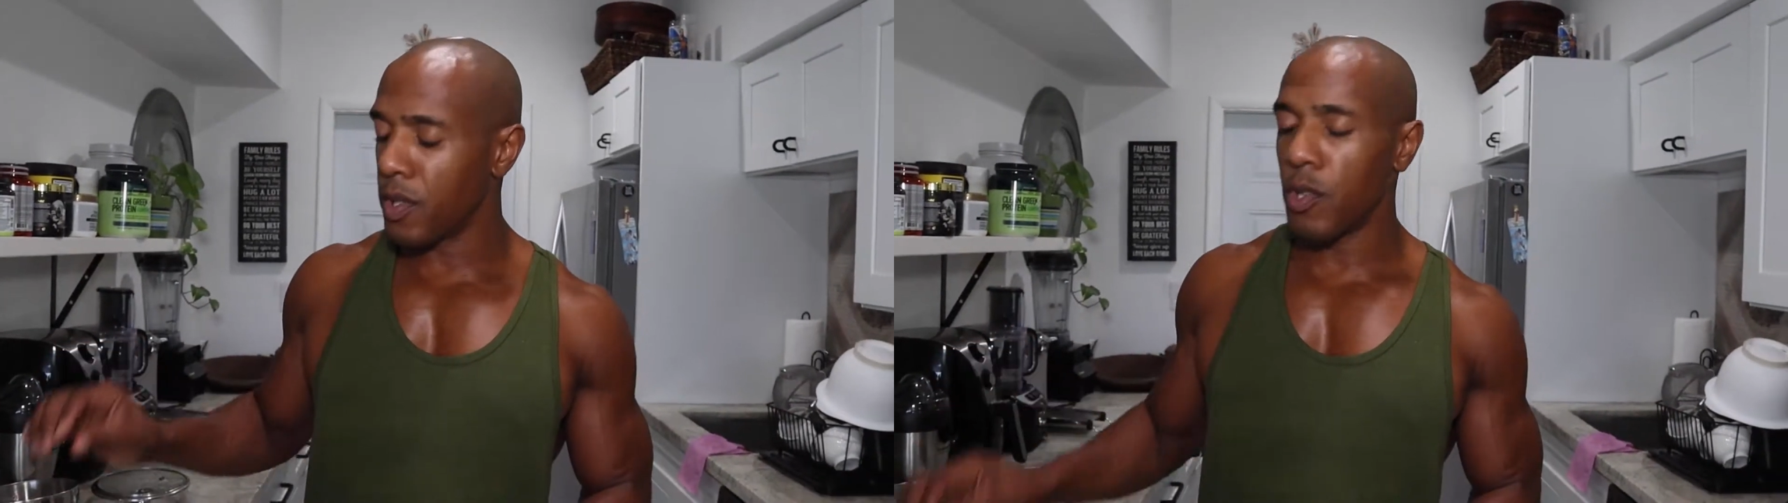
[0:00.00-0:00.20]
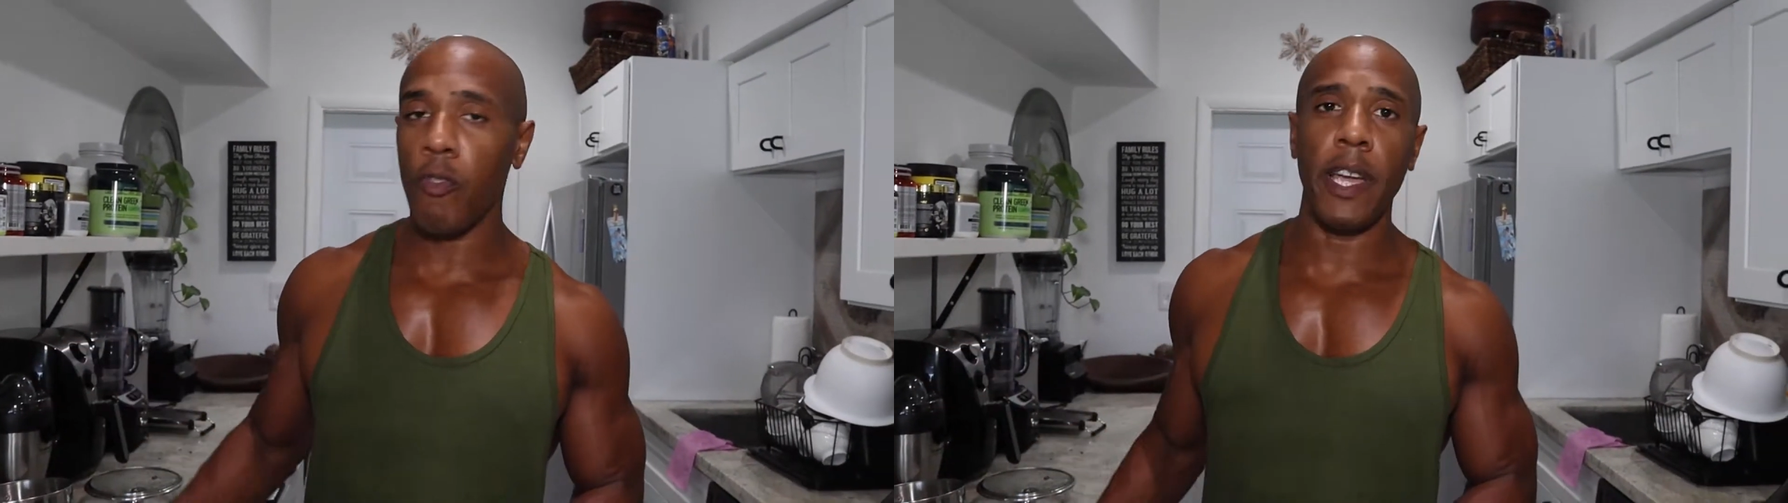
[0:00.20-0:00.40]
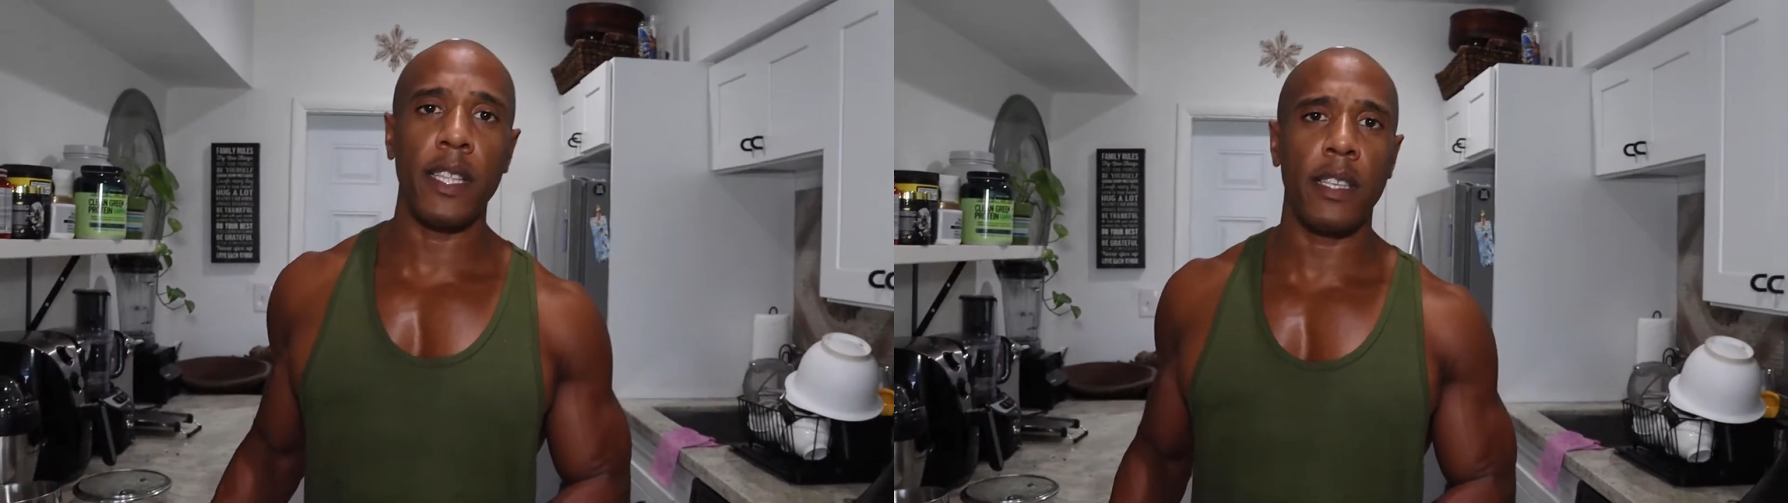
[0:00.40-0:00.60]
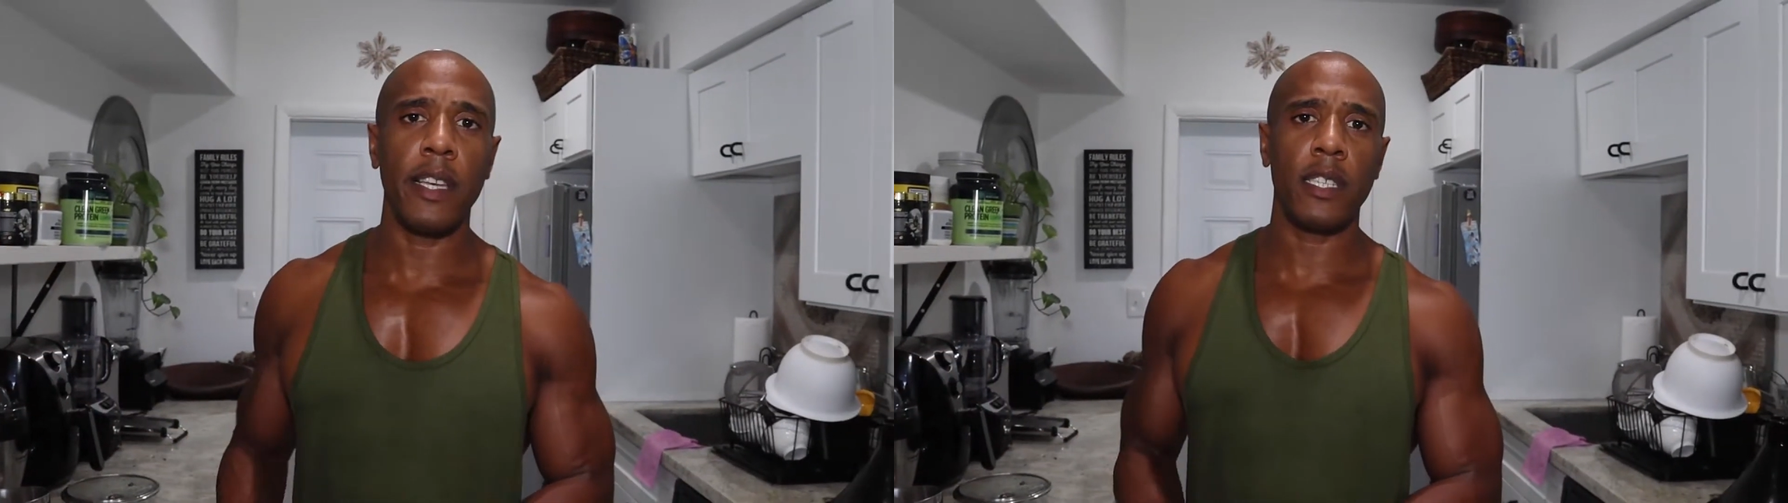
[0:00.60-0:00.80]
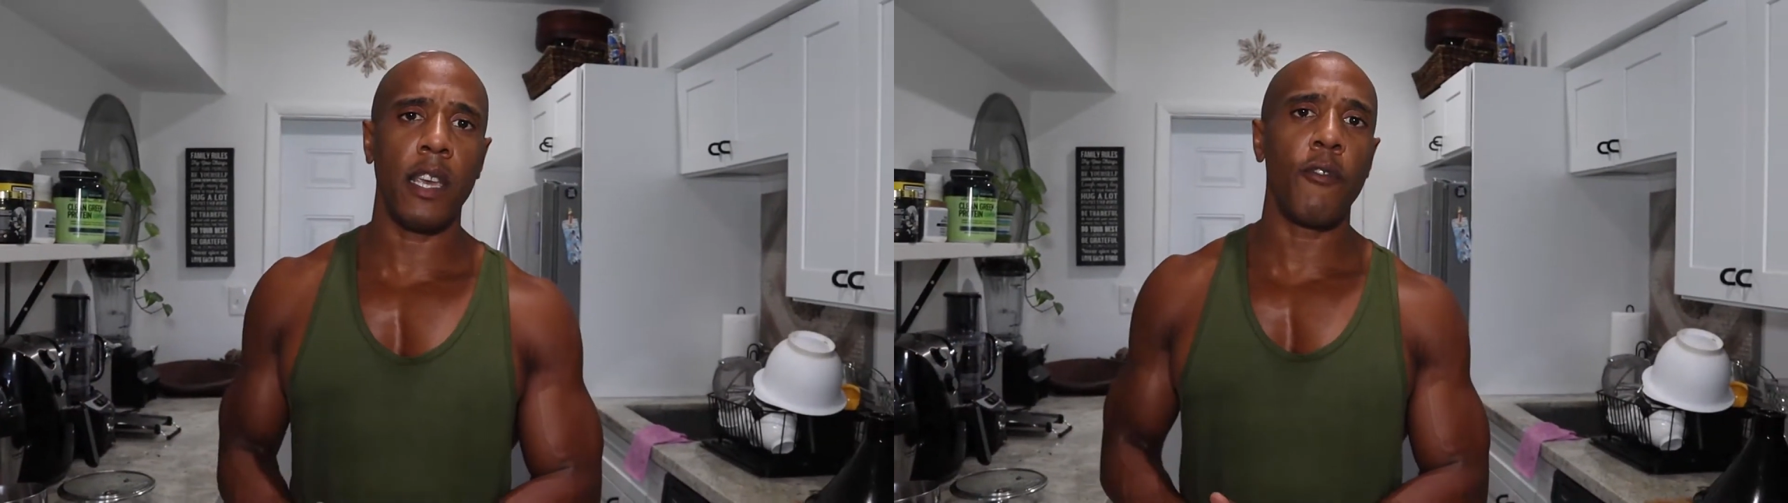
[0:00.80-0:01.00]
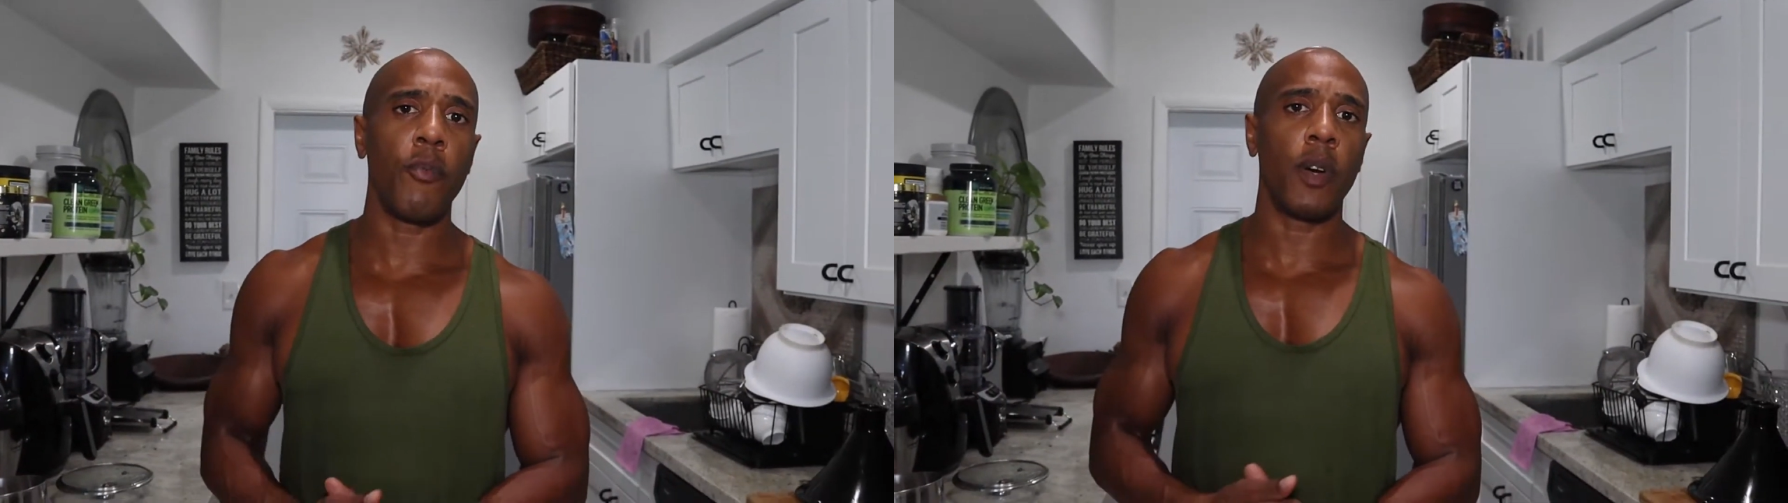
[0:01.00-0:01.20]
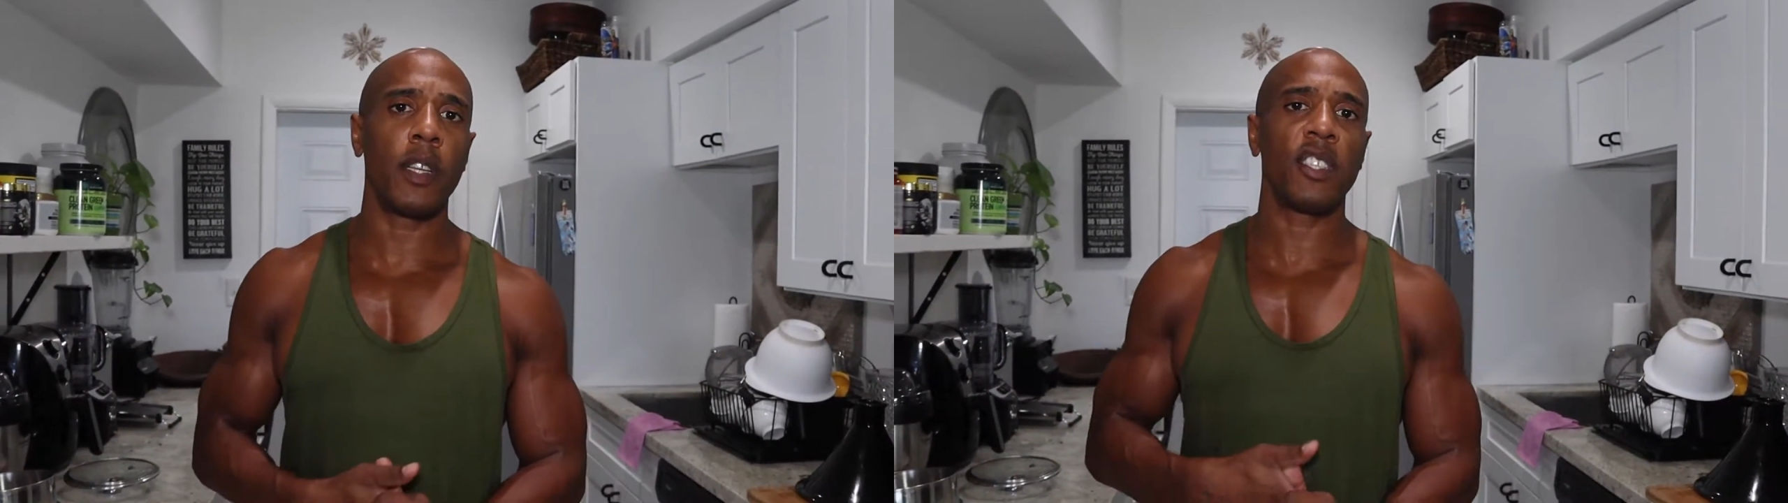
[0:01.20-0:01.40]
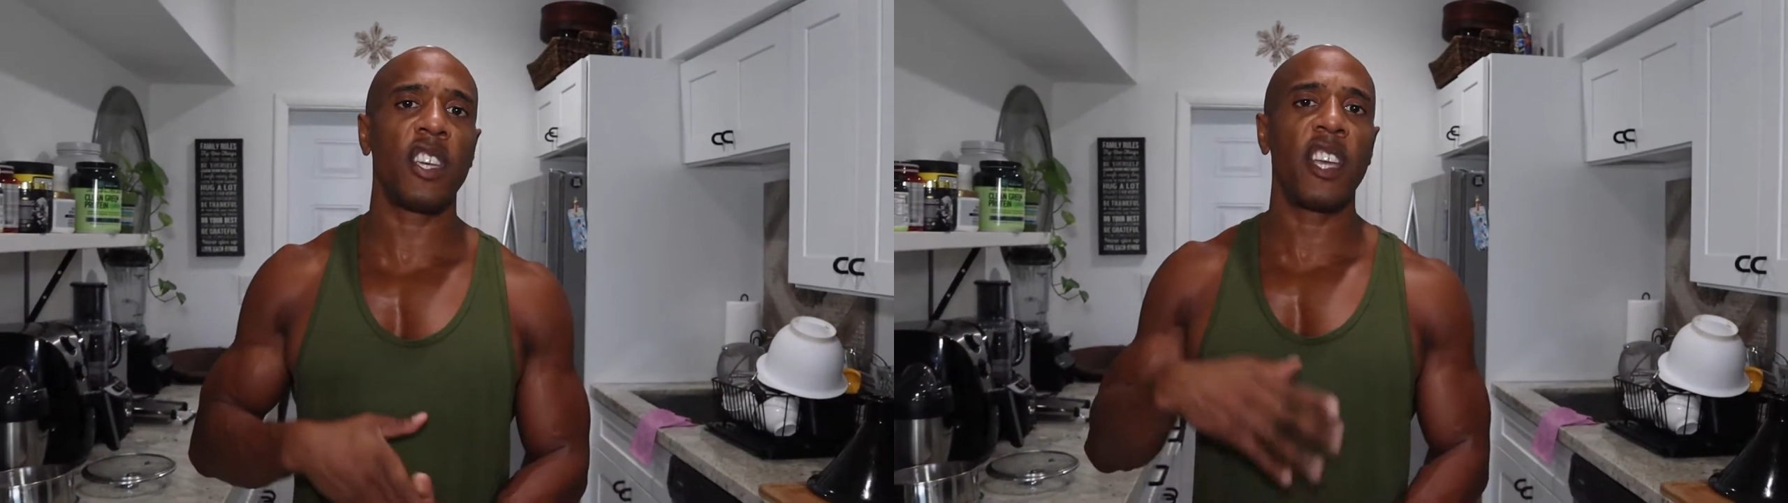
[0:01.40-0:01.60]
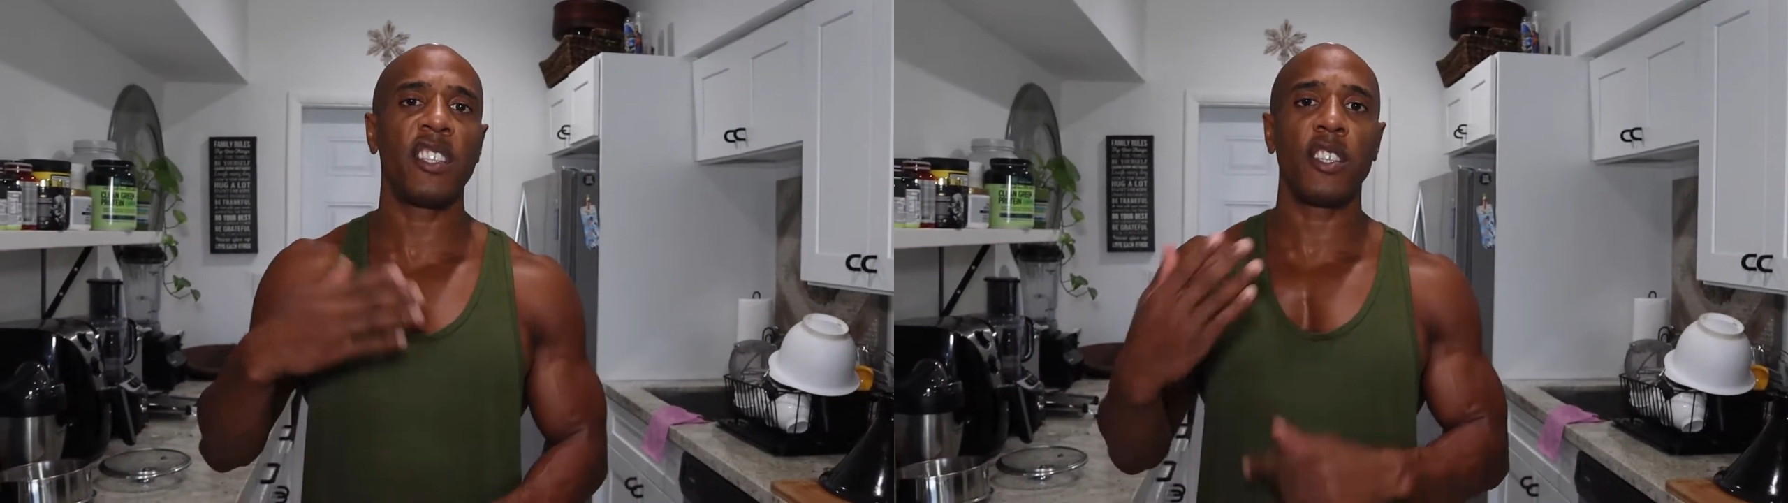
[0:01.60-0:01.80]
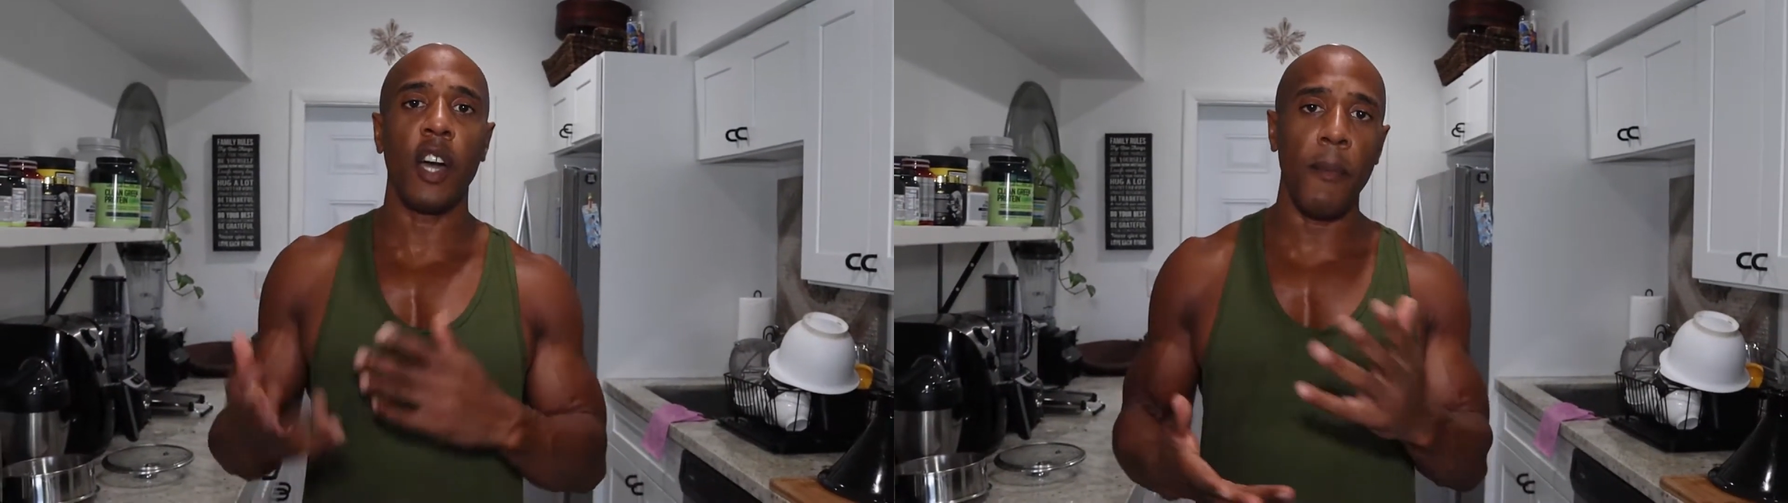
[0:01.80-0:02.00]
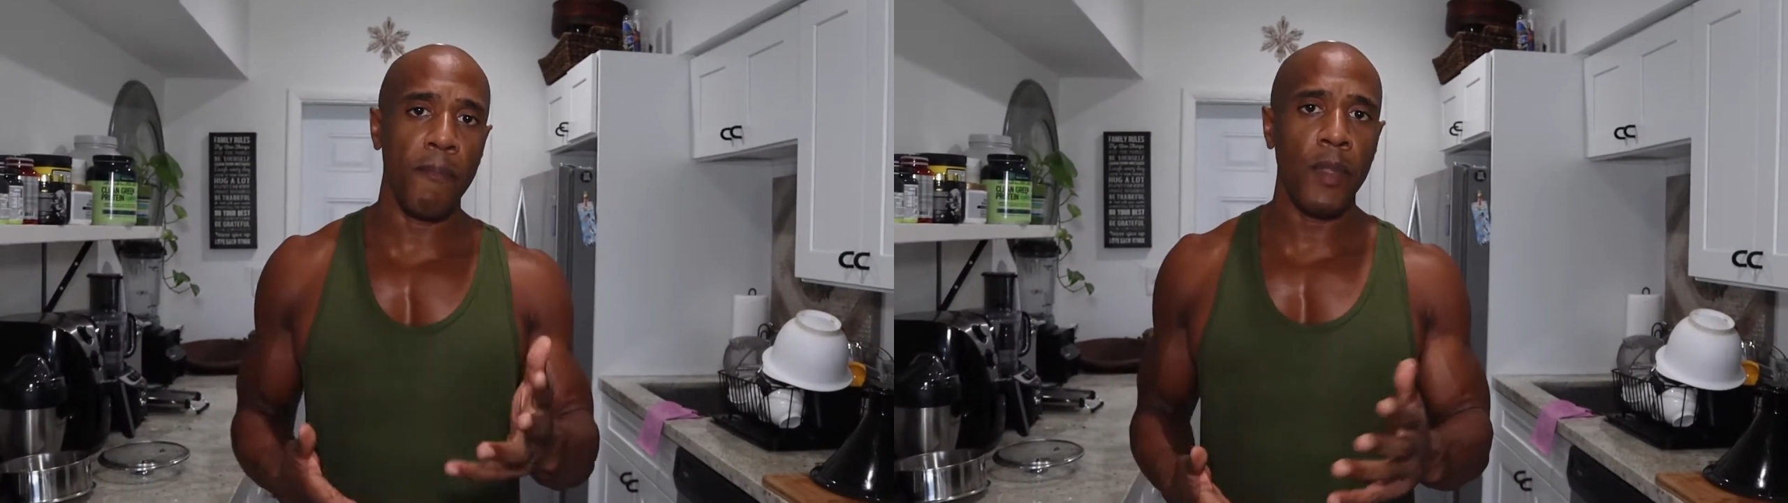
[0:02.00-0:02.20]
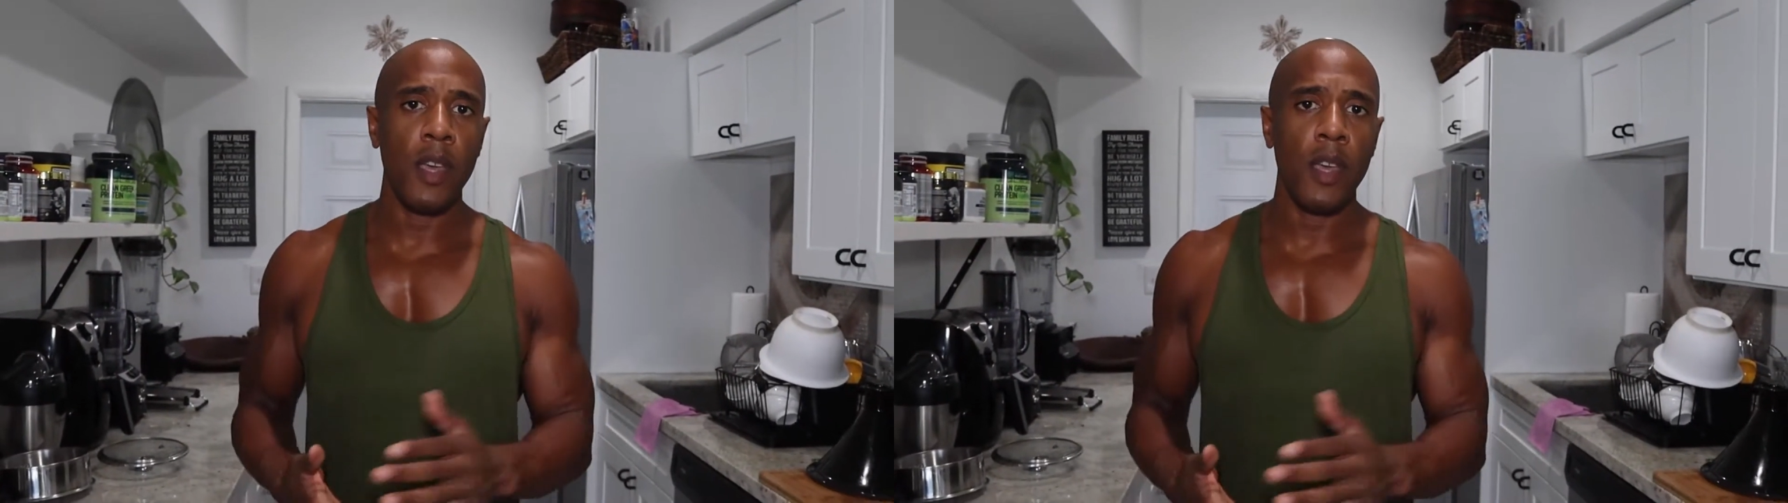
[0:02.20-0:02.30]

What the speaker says: Great dish if you want to change it up